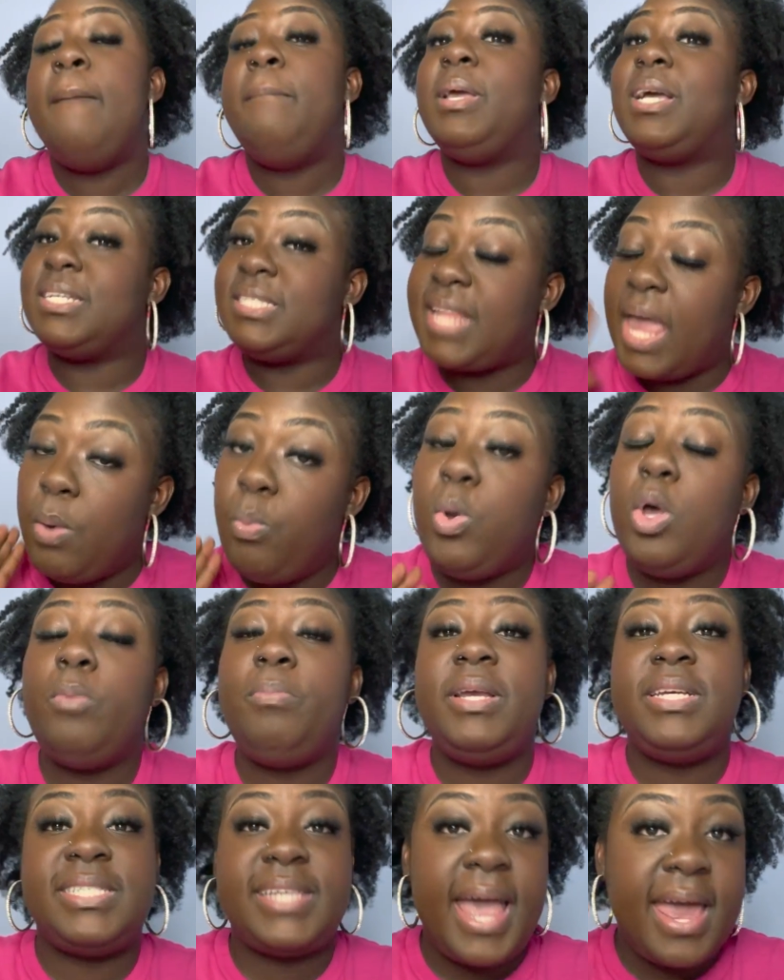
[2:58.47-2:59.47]
because they will
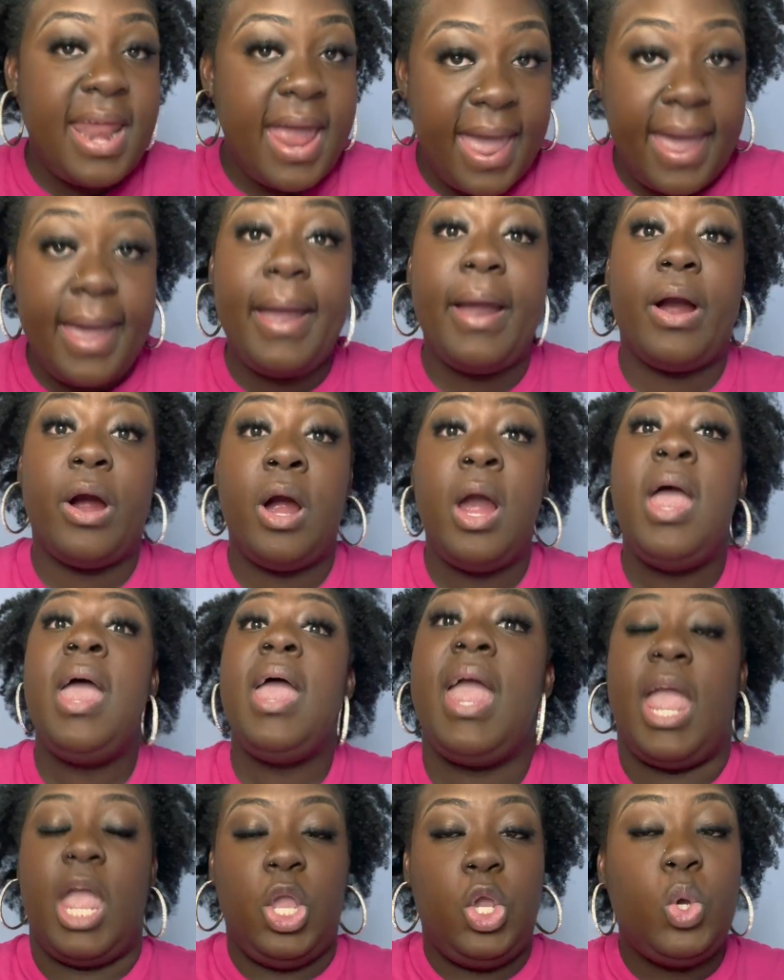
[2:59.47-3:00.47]
be dead hair
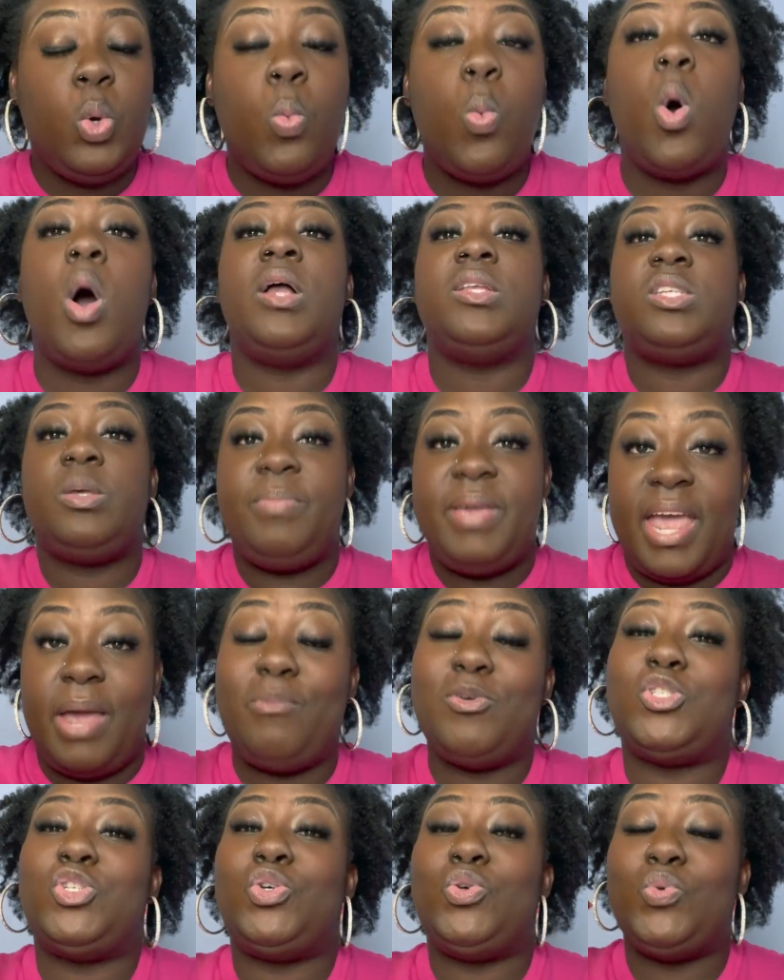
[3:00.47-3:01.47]
and you want to be
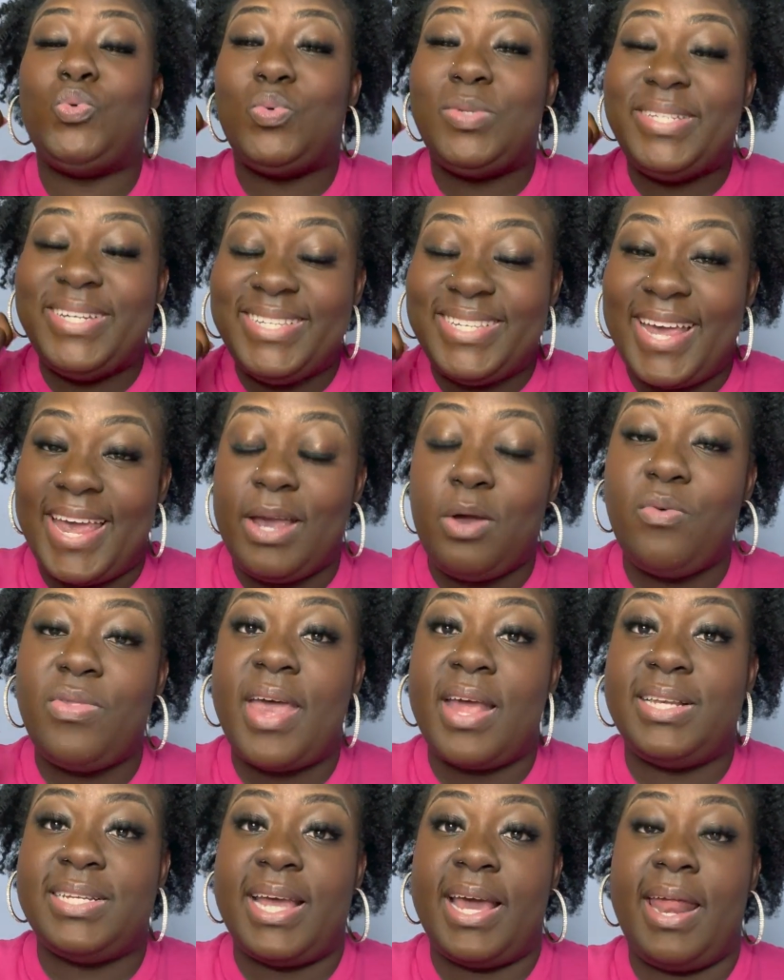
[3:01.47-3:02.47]
able to detangle
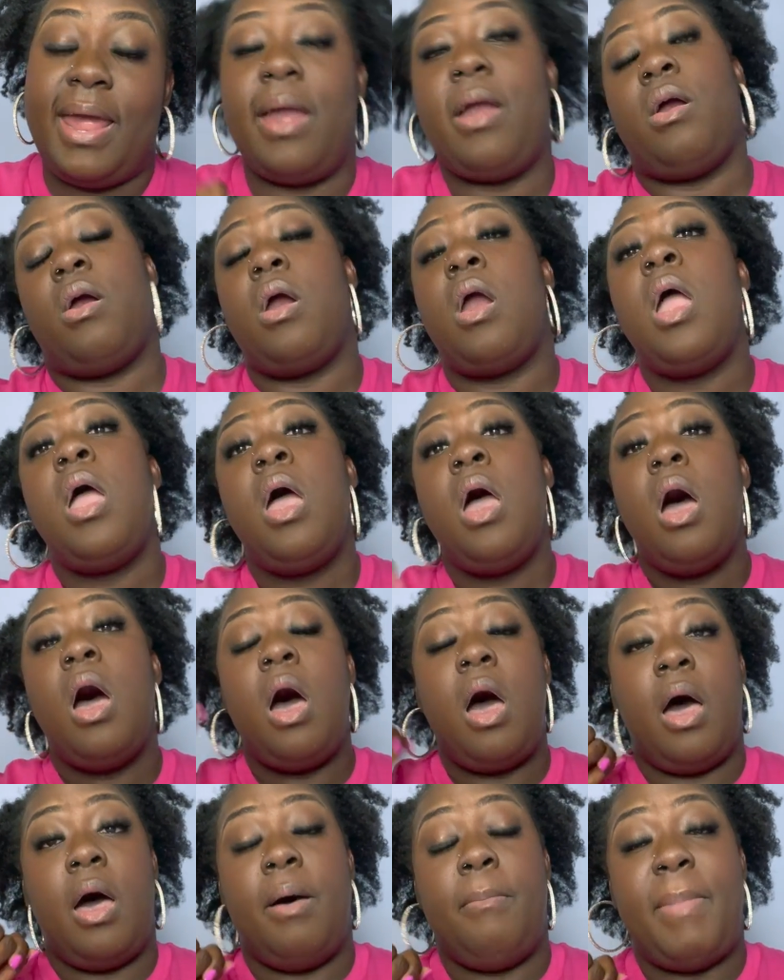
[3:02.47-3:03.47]
that dead hair
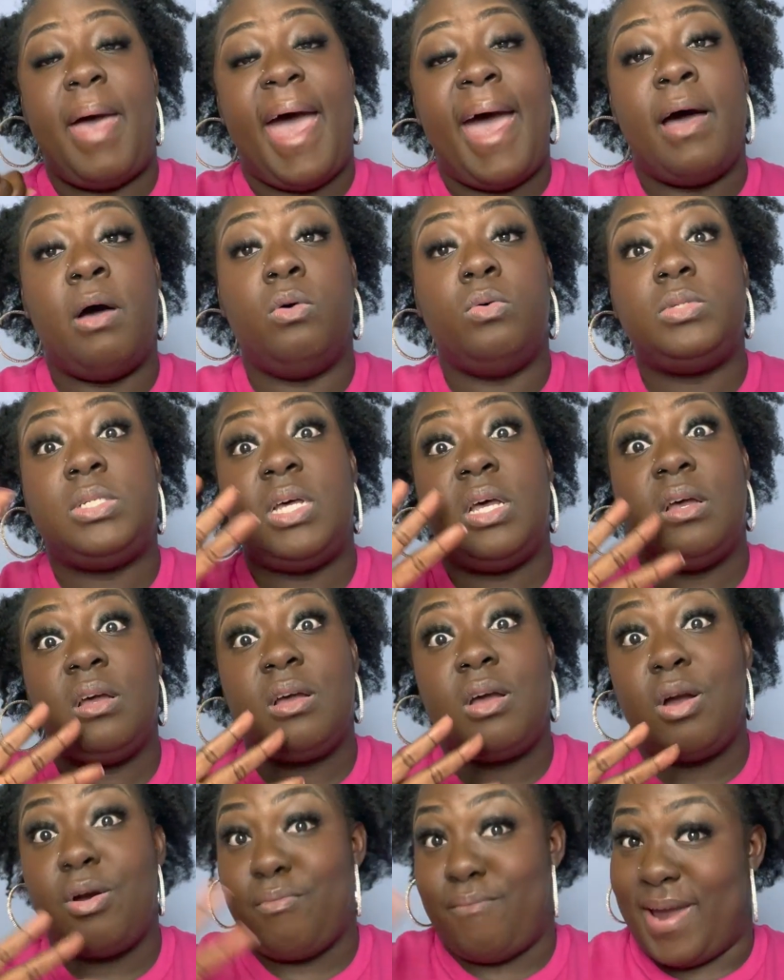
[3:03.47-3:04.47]
um, out
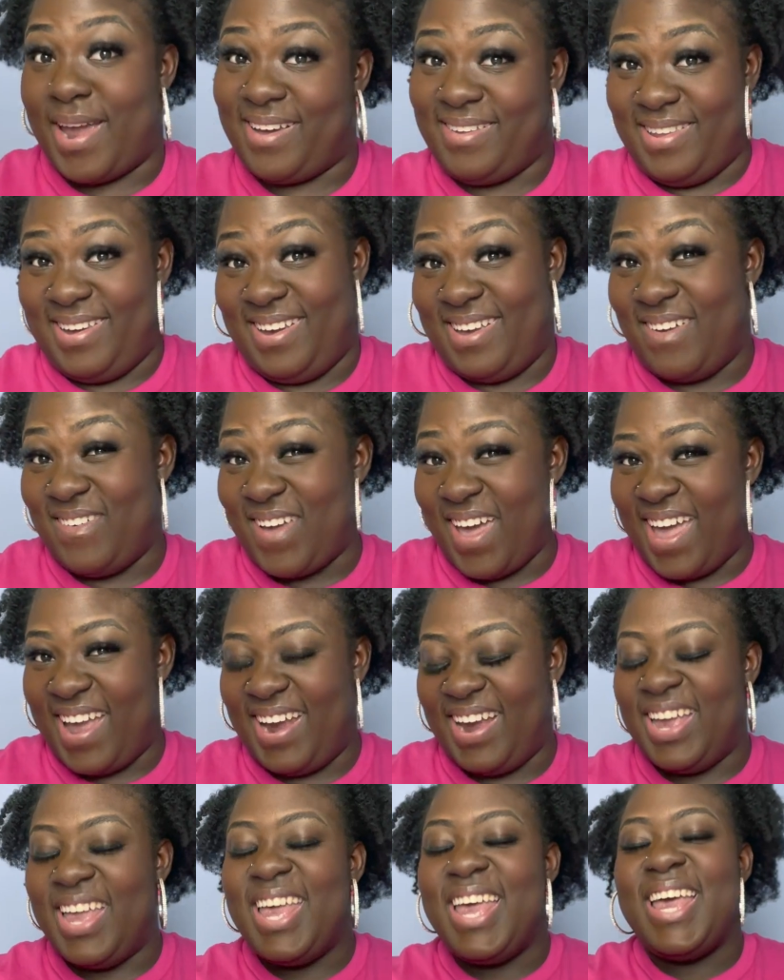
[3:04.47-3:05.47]
correctly,
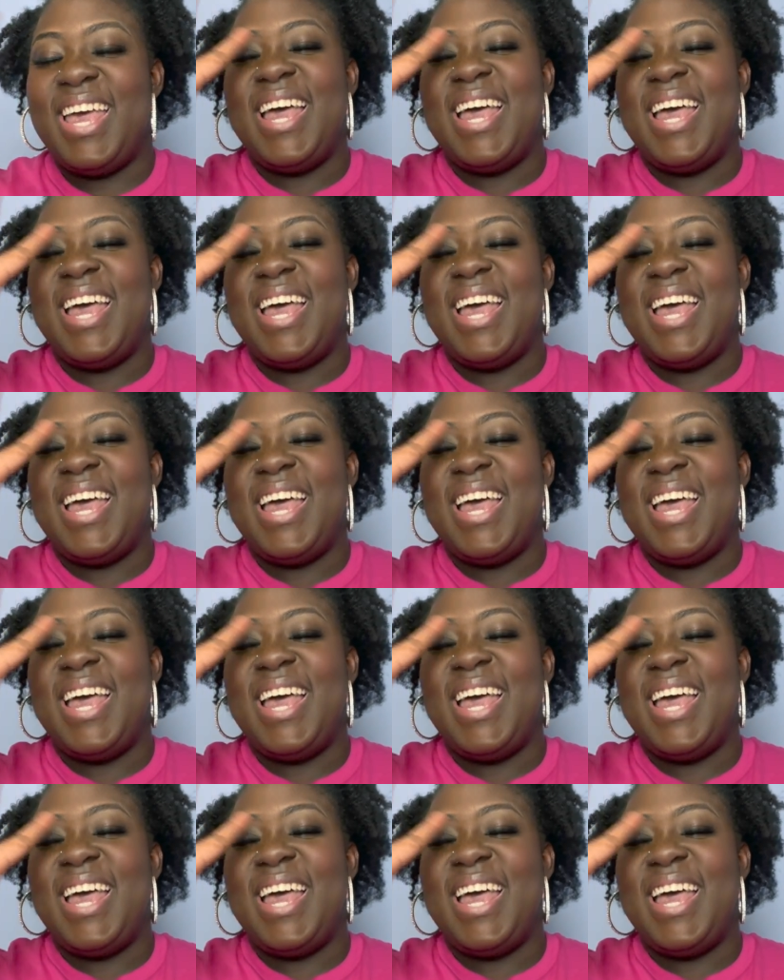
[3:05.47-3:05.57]
okay?